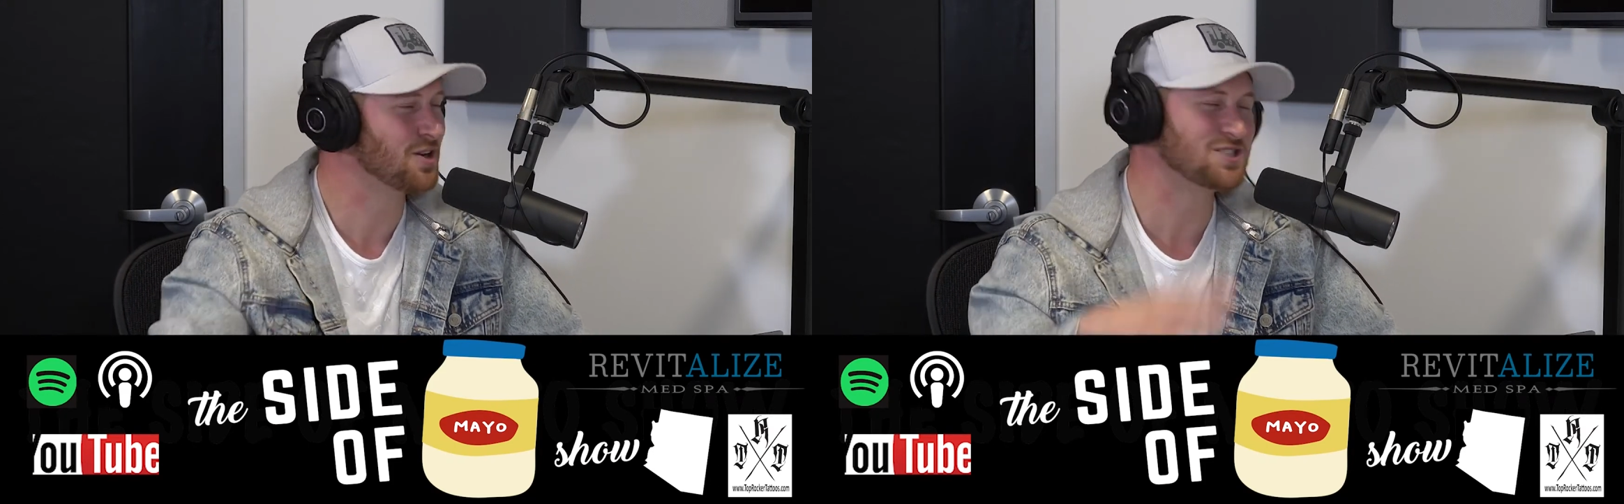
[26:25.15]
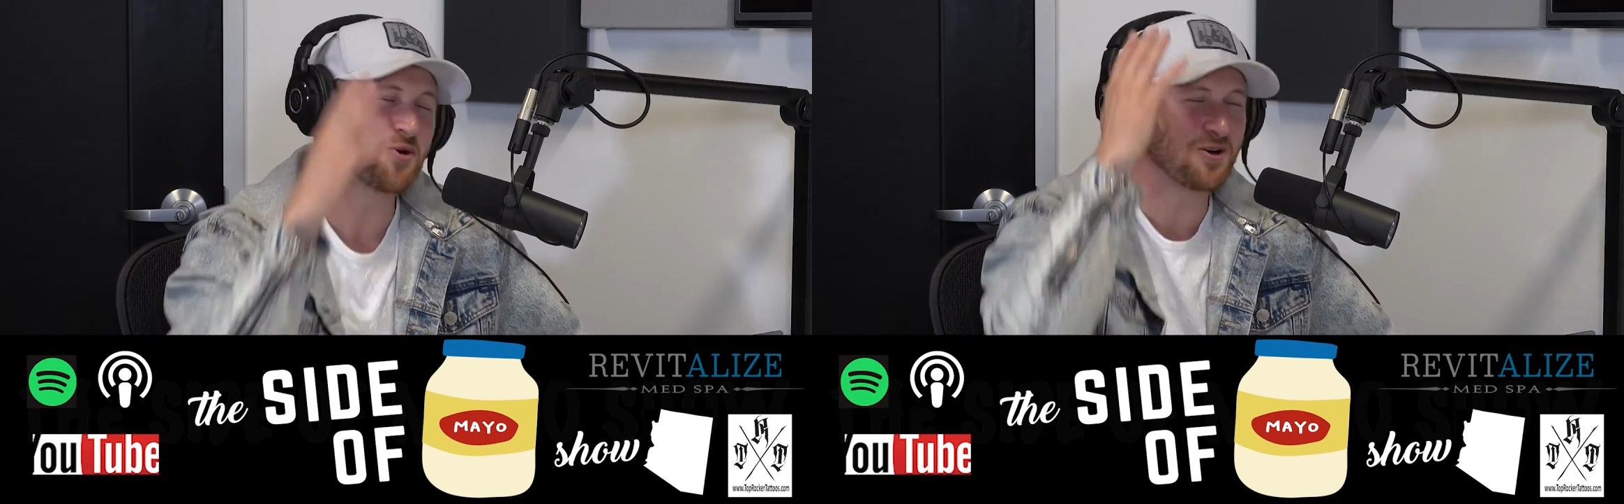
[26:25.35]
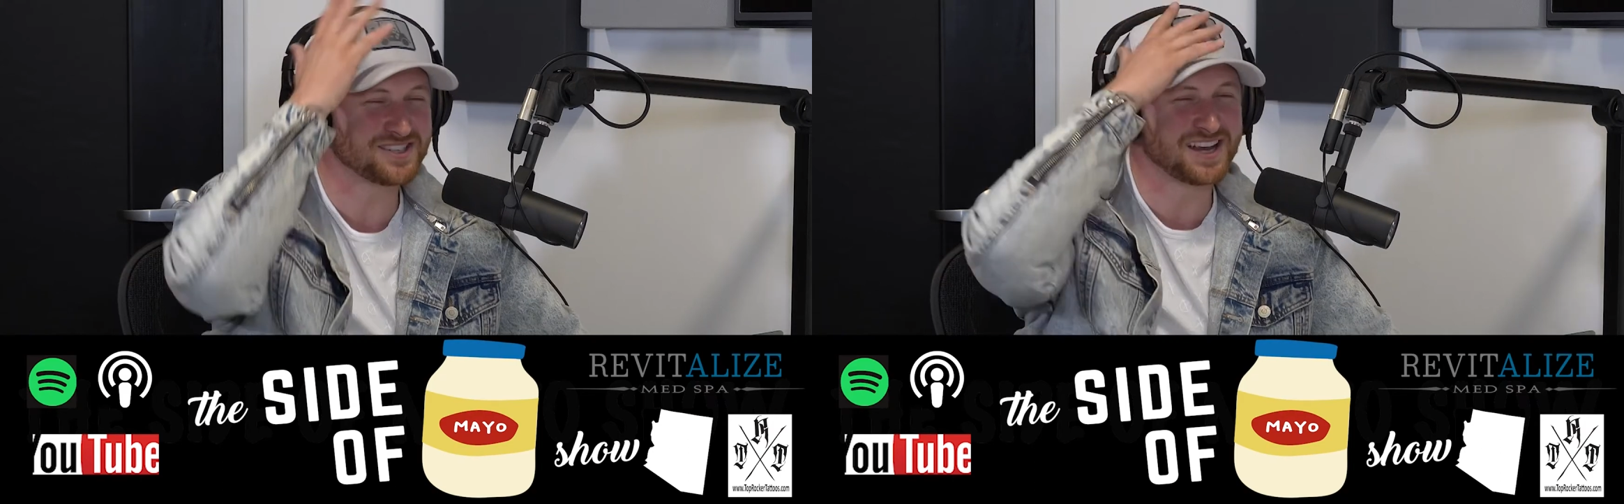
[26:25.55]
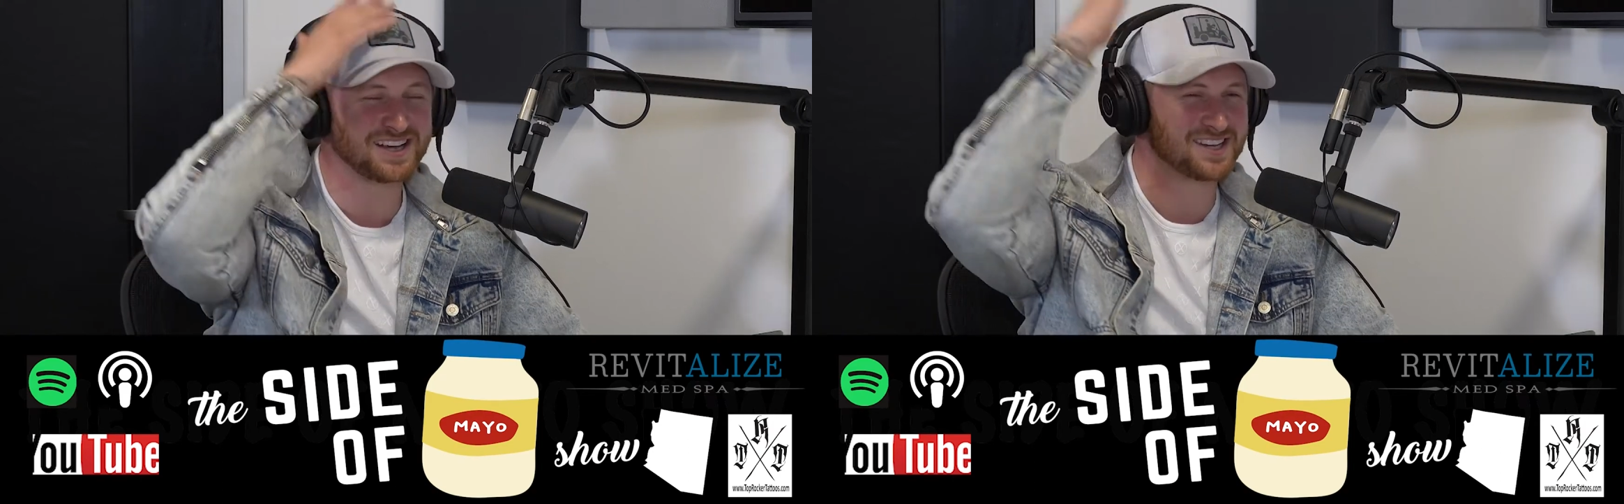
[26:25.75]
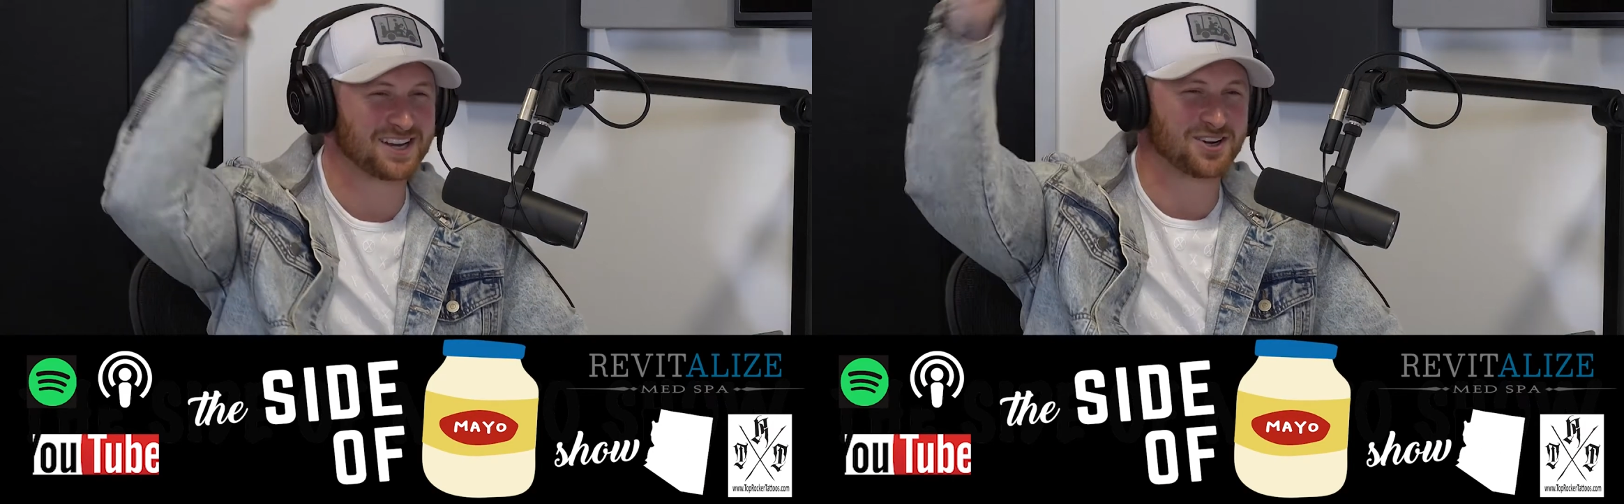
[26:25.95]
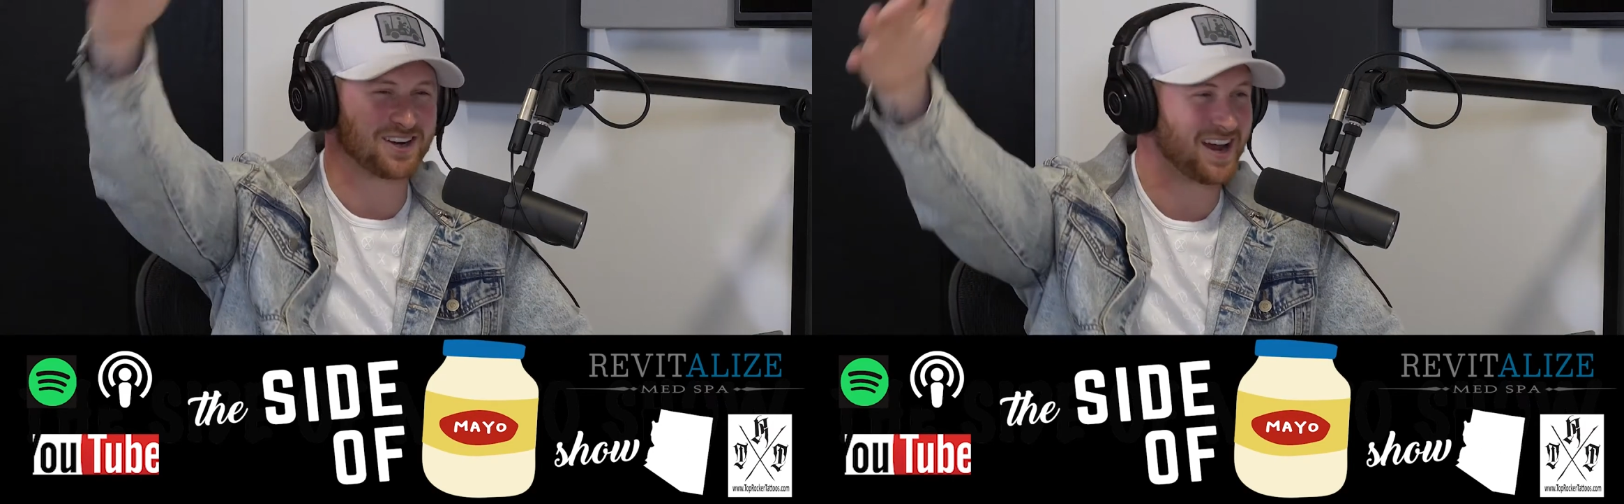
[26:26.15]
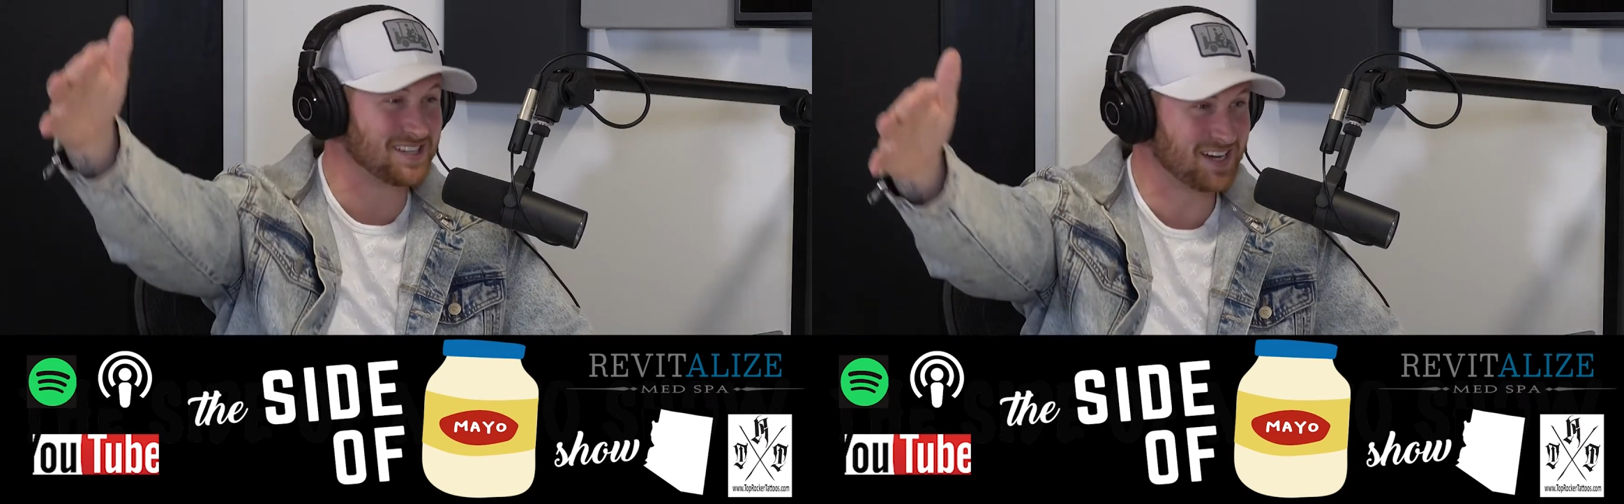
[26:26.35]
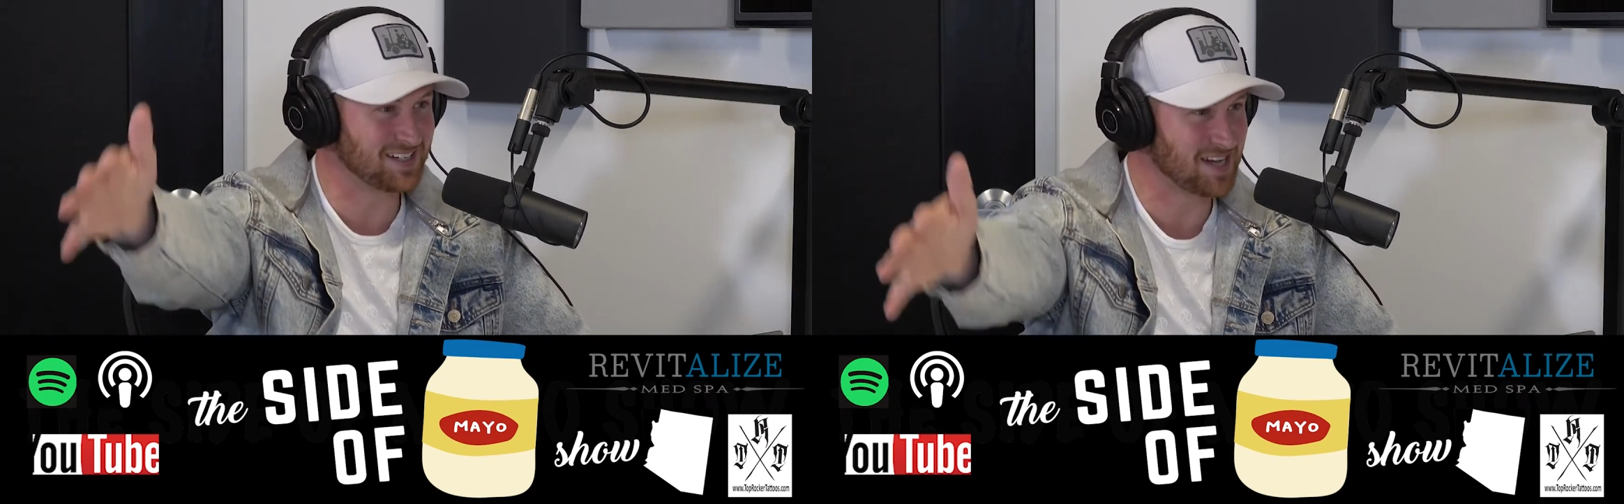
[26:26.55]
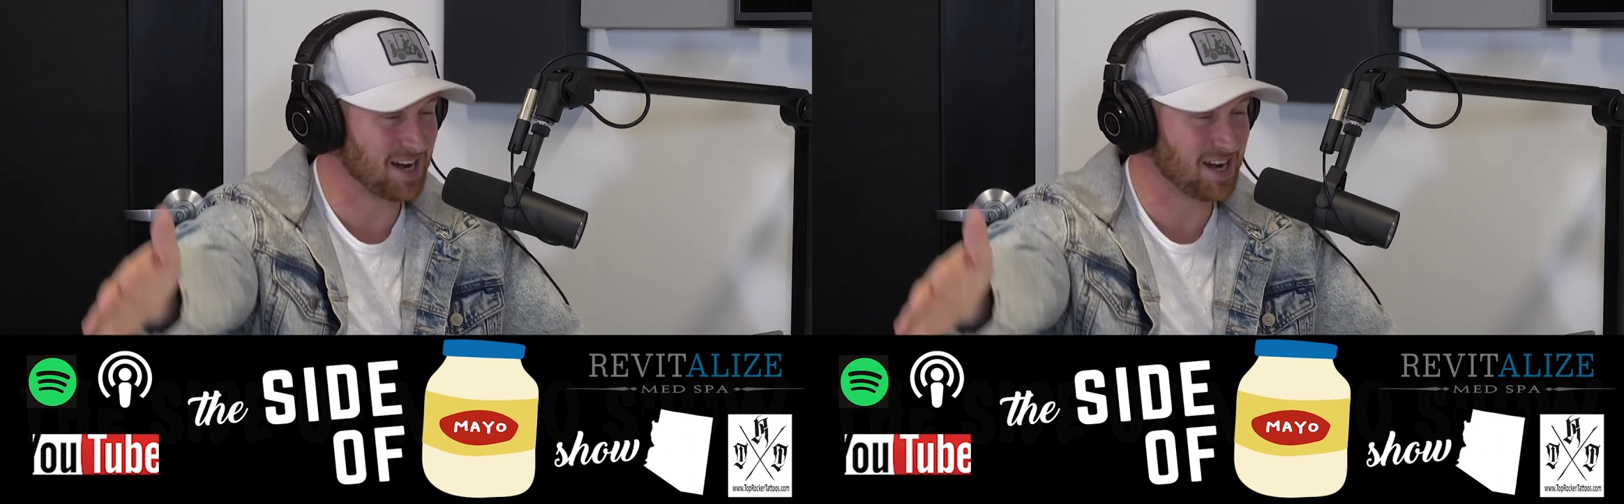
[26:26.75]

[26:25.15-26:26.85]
because you always think it's like a good idea at 10